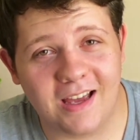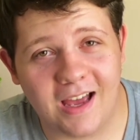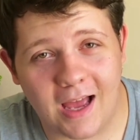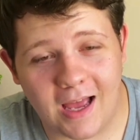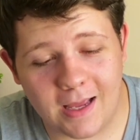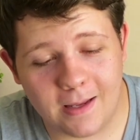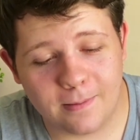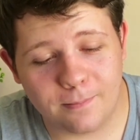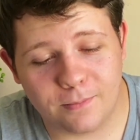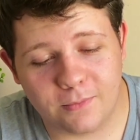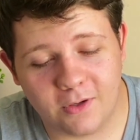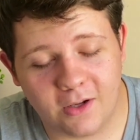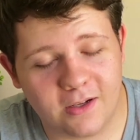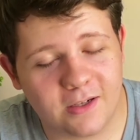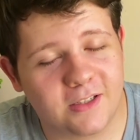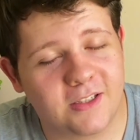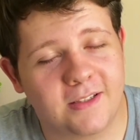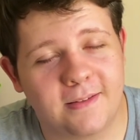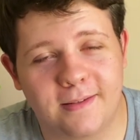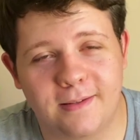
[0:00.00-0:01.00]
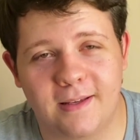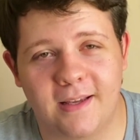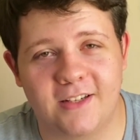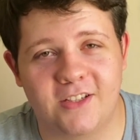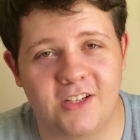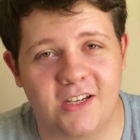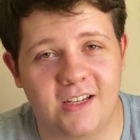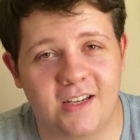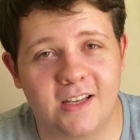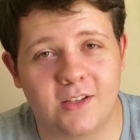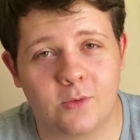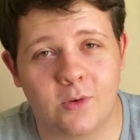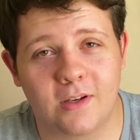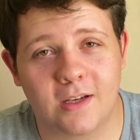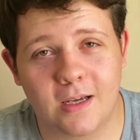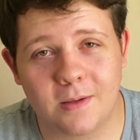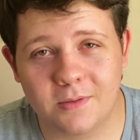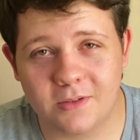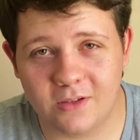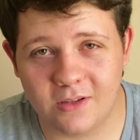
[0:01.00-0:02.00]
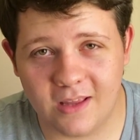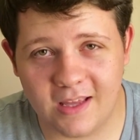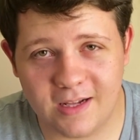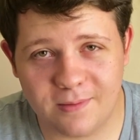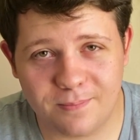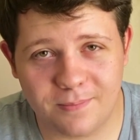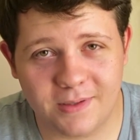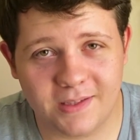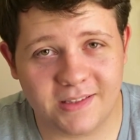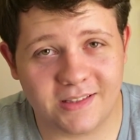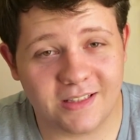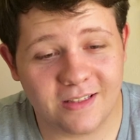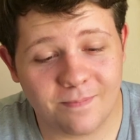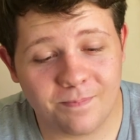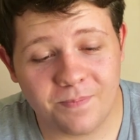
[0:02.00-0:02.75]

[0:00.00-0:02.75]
I'm not a genius when it comes to that, but